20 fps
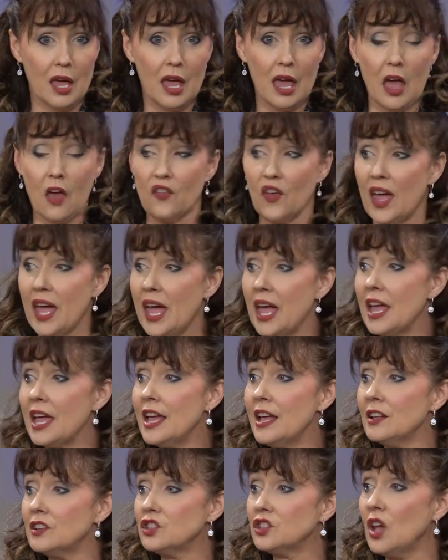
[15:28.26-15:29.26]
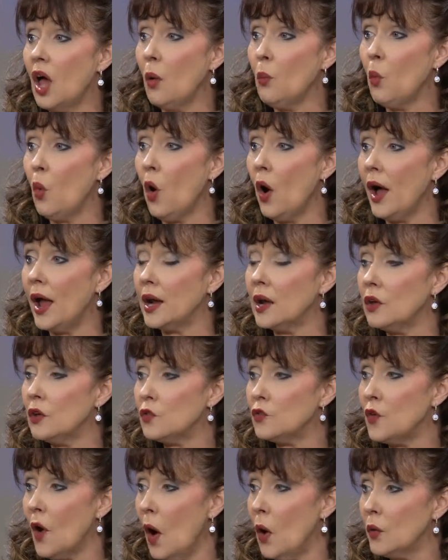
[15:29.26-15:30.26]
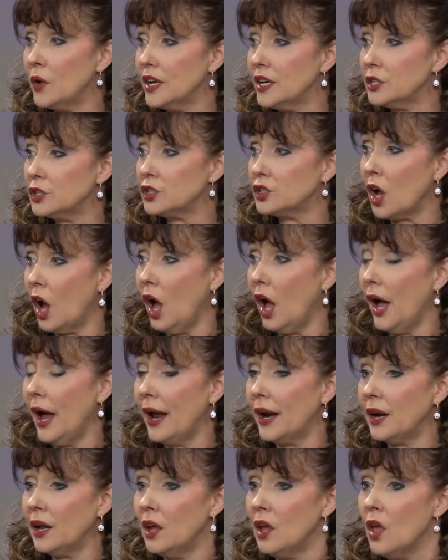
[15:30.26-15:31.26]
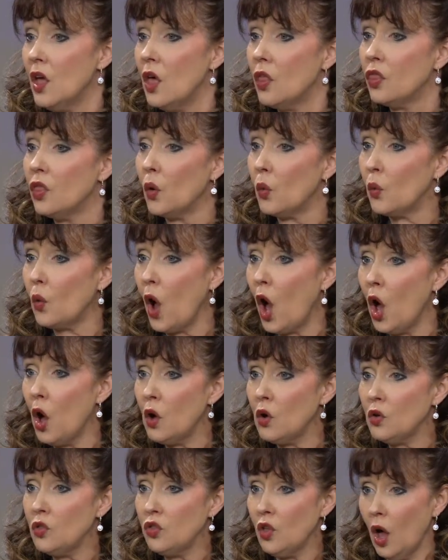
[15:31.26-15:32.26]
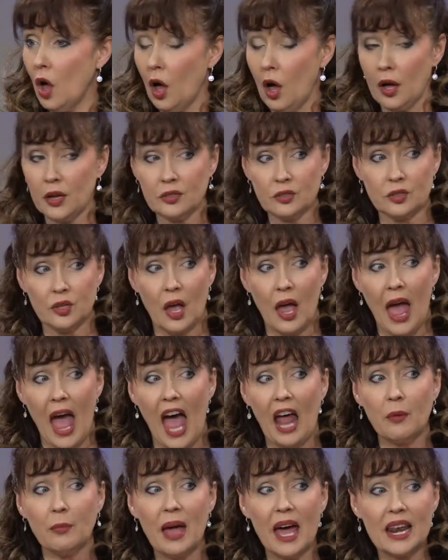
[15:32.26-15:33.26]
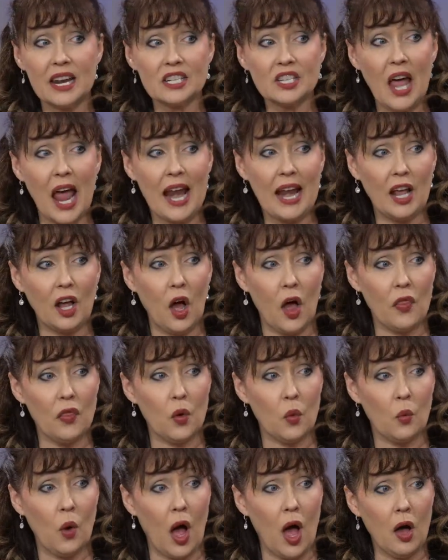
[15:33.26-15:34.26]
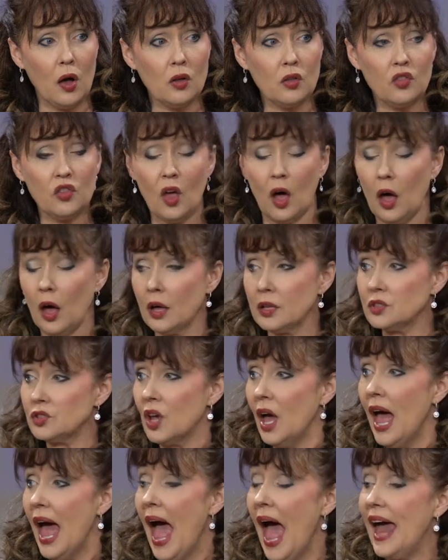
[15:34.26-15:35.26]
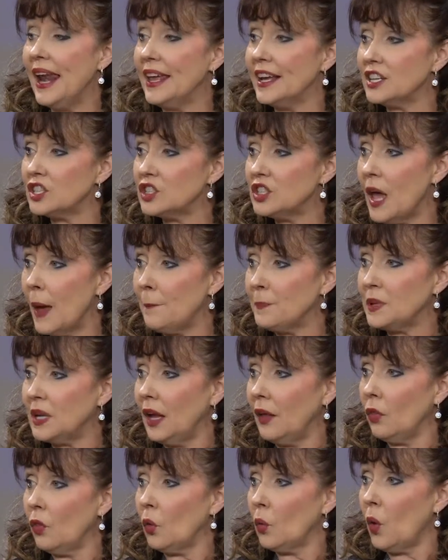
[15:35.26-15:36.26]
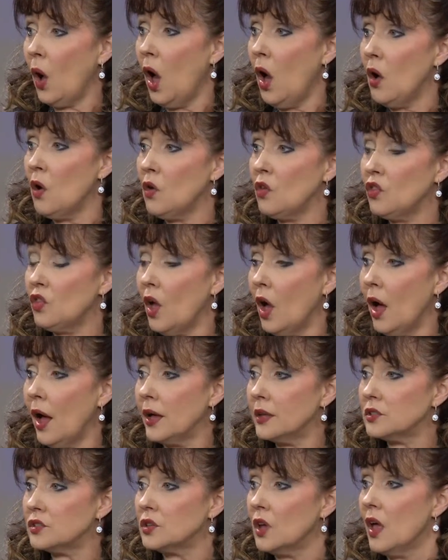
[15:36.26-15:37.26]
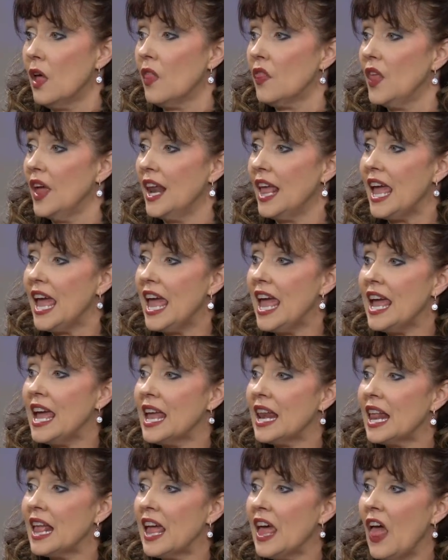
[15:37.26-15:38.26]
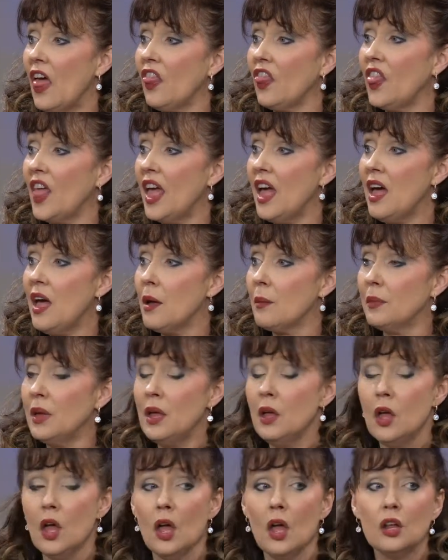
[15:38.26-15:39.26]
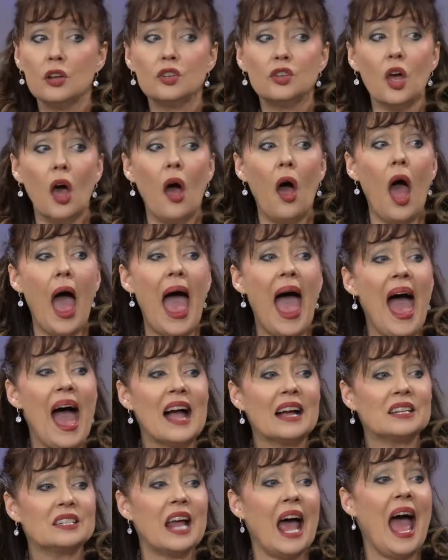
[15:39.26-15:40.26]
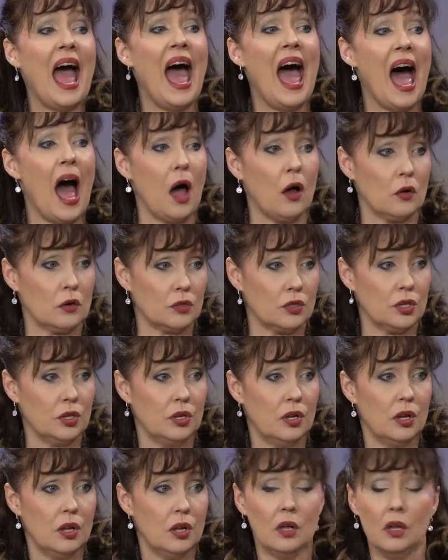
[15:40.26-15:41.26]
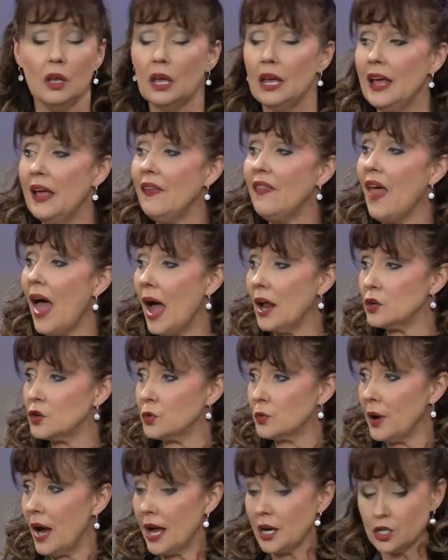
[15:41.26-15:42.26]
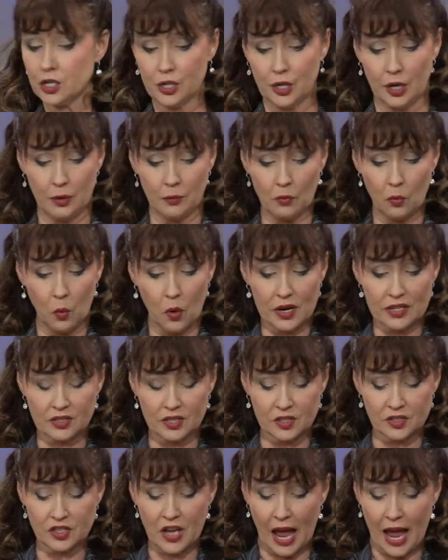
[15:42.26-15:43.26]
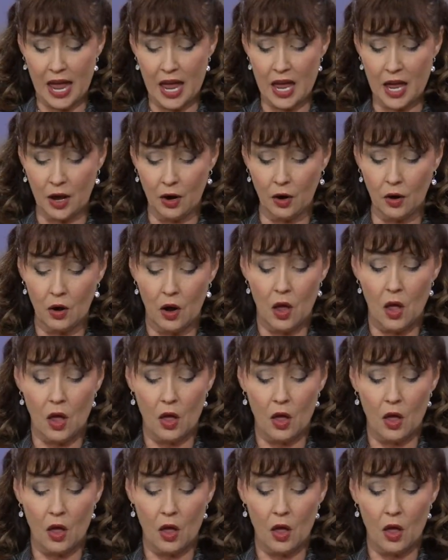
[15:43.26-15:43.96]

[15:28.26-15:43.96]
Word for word: If he gets someone focused on the wrong thoughts and meditating on the wrong thoughts and accepting the wrong thoughts, then he can get them to act out in that direction. What does it say here?